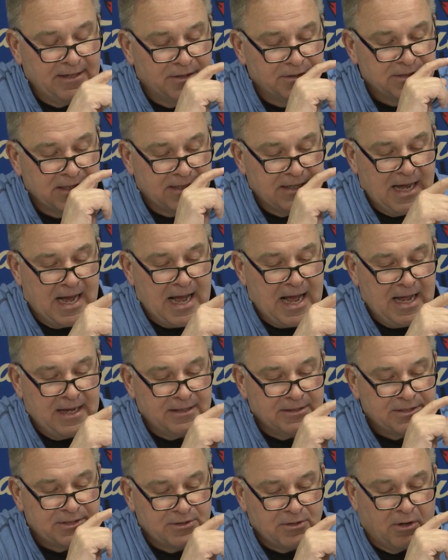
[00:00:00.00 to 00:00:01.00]
there's a guy
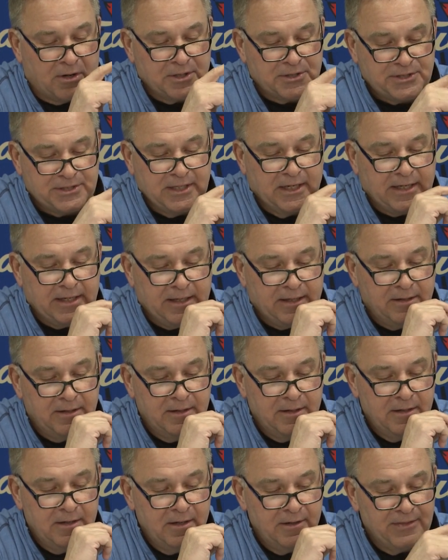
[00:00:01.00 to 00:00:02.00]
in Star City
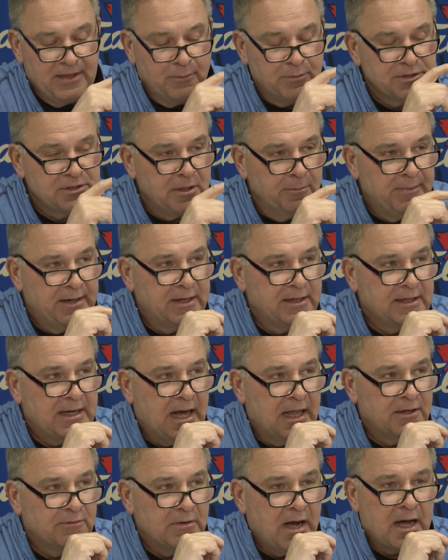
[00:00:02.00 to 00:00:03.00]
that was committed to
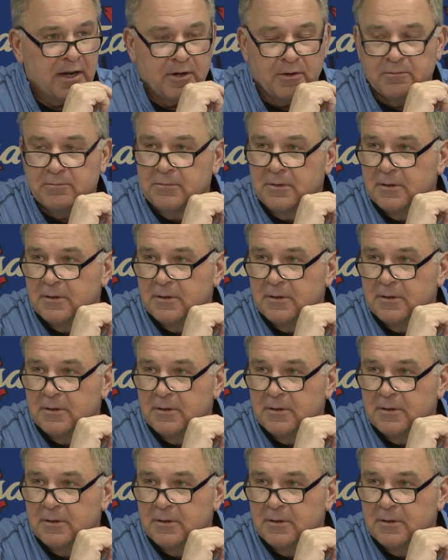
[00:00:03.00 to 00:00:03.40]
Colorado.